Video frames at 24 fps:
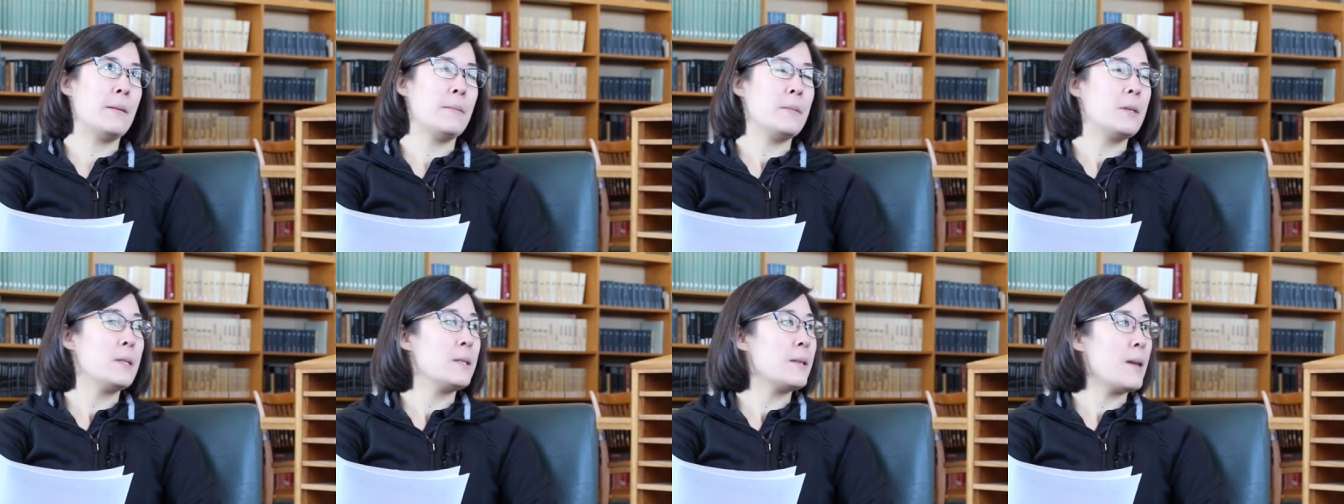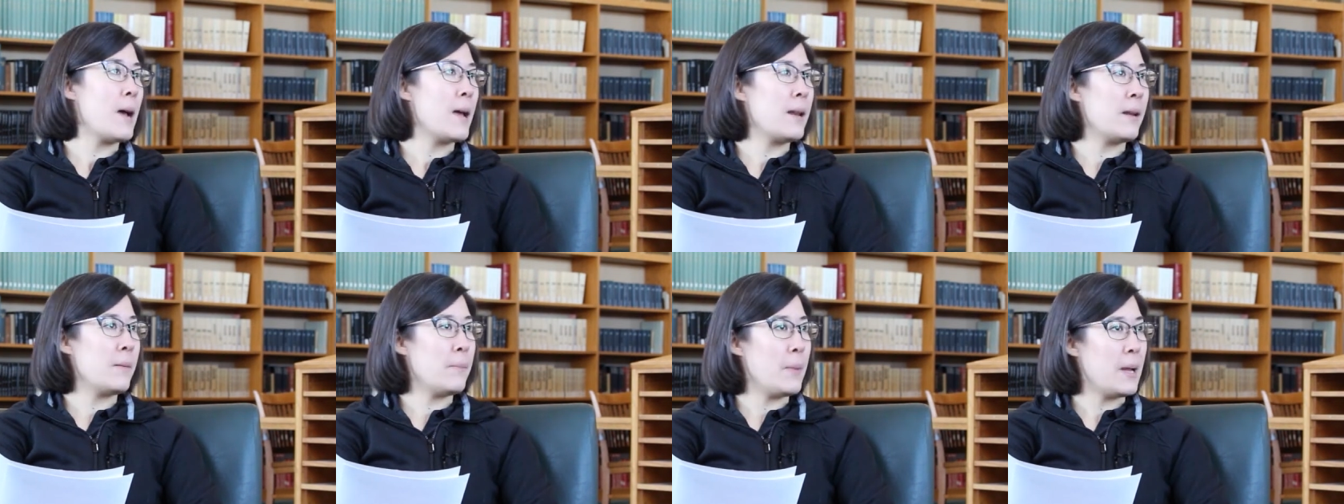
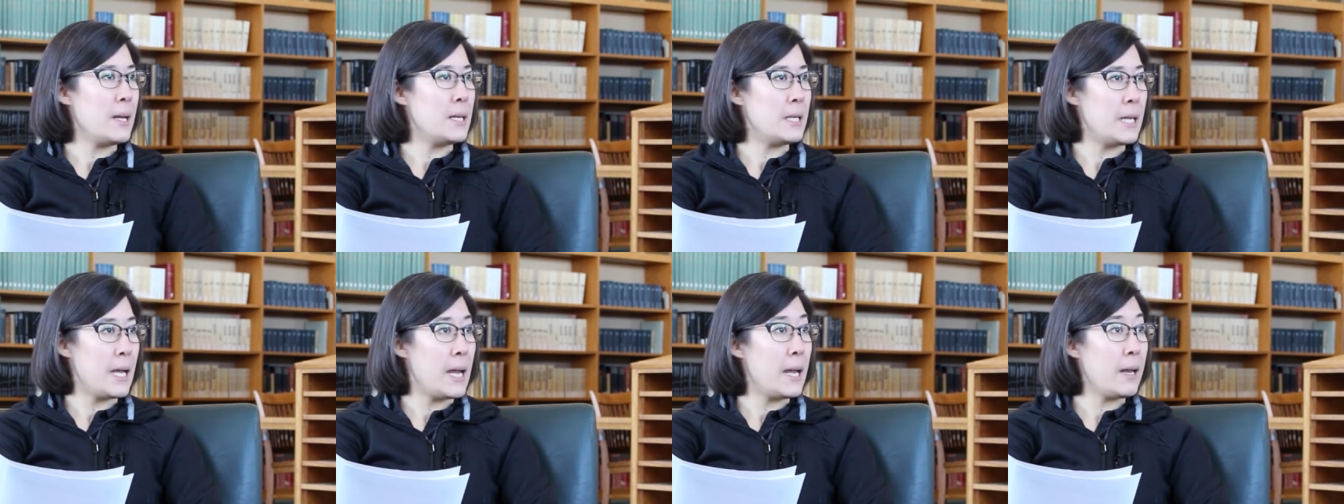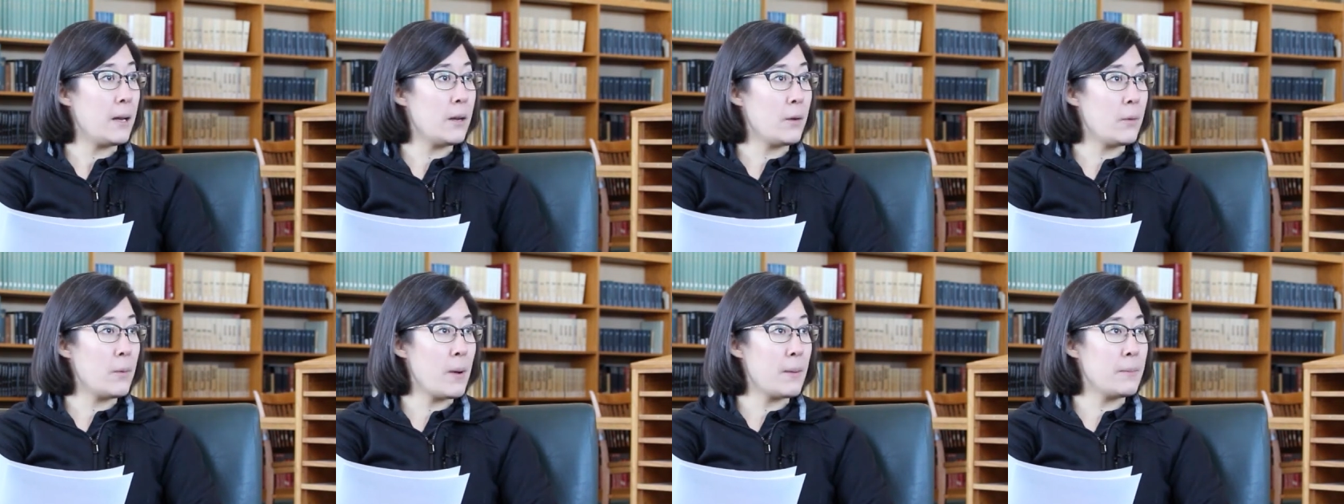design and
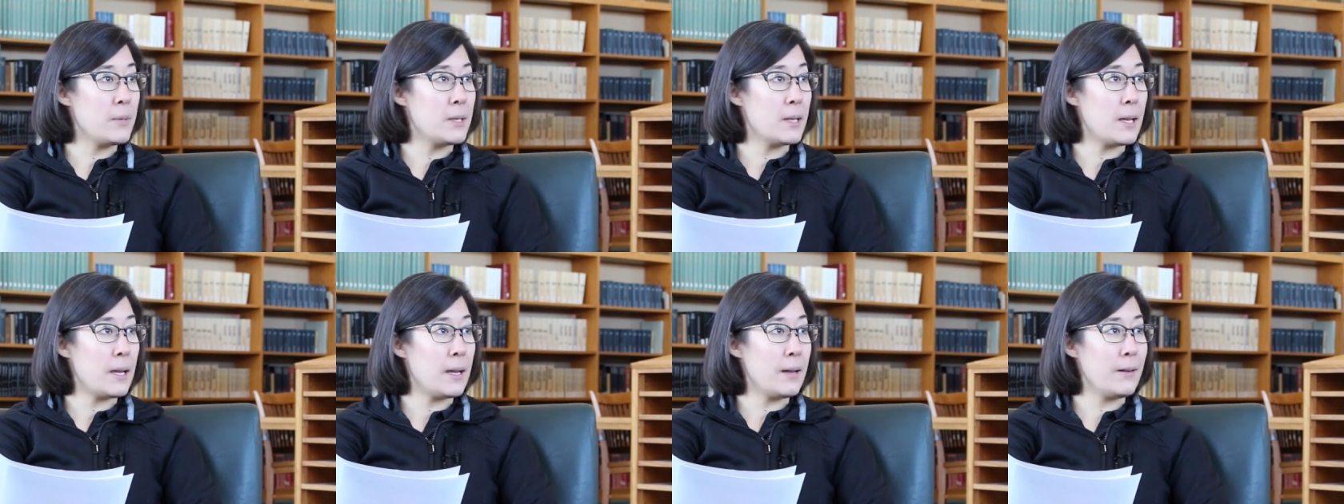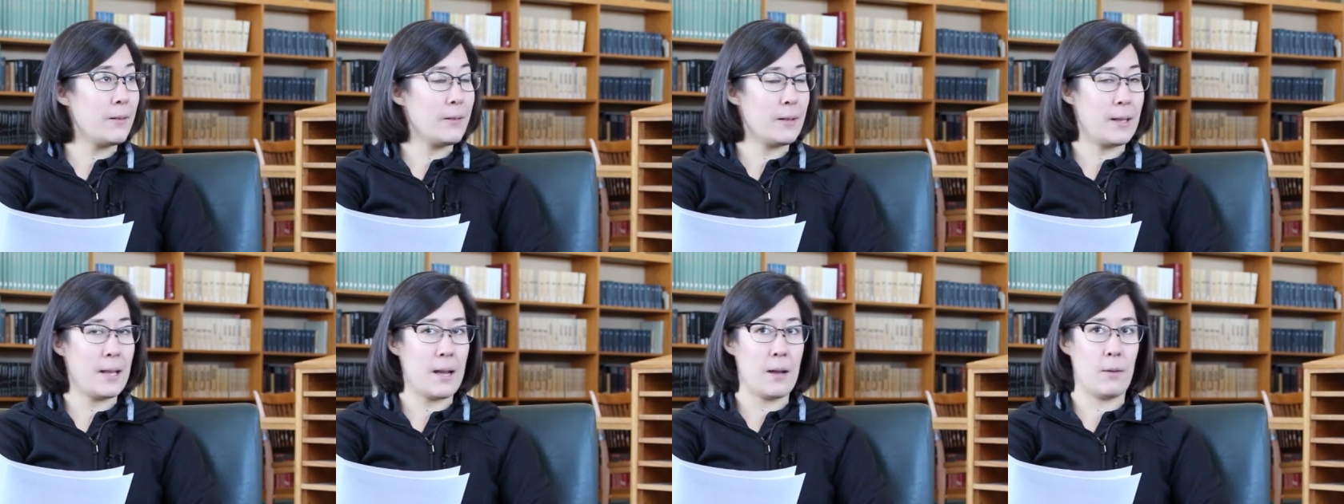maintain a website
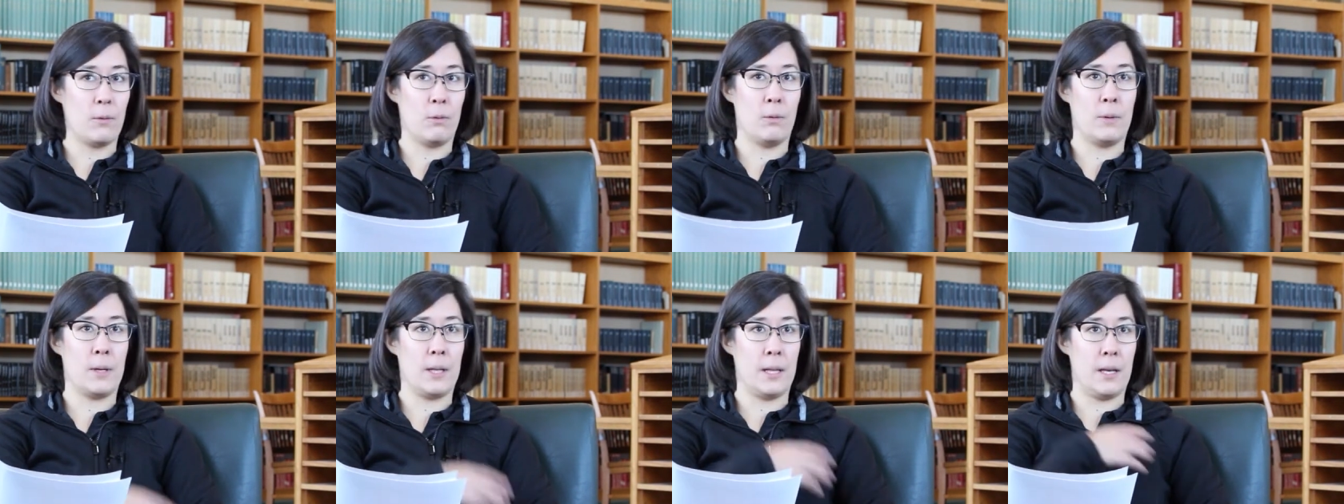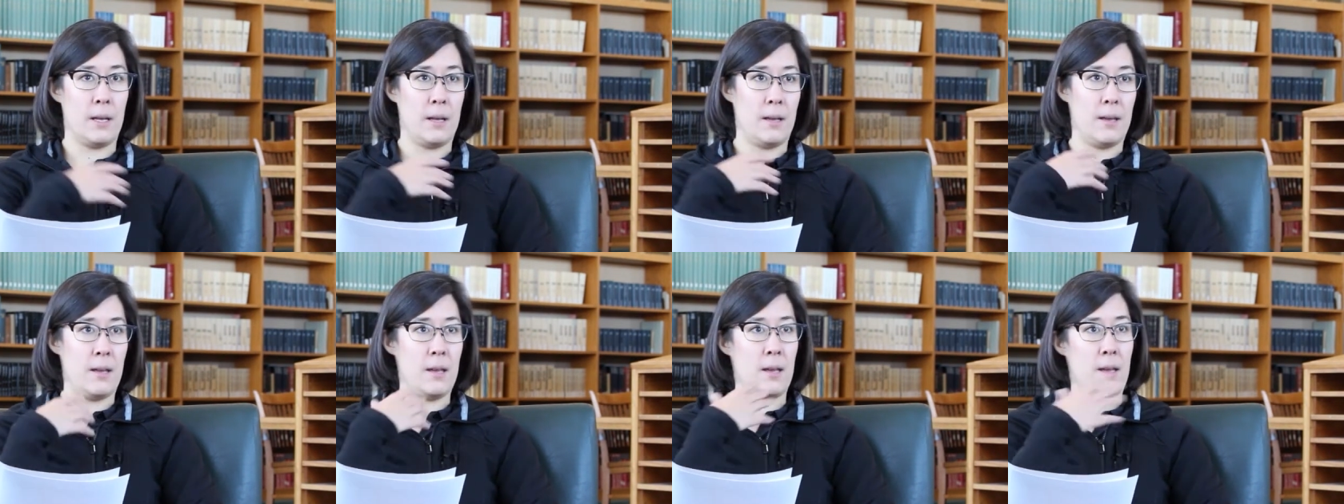that
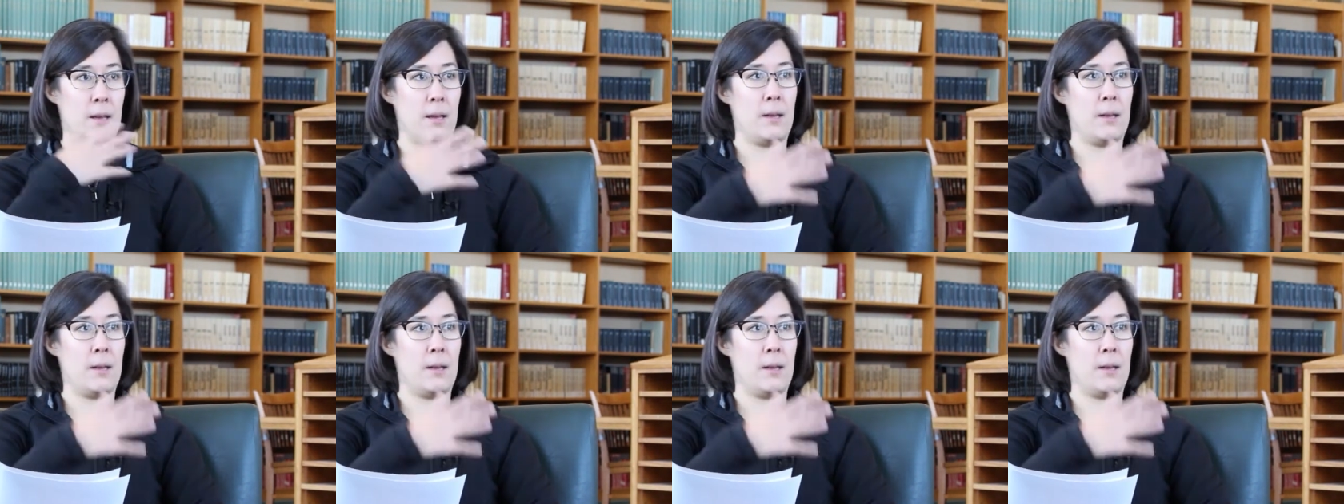really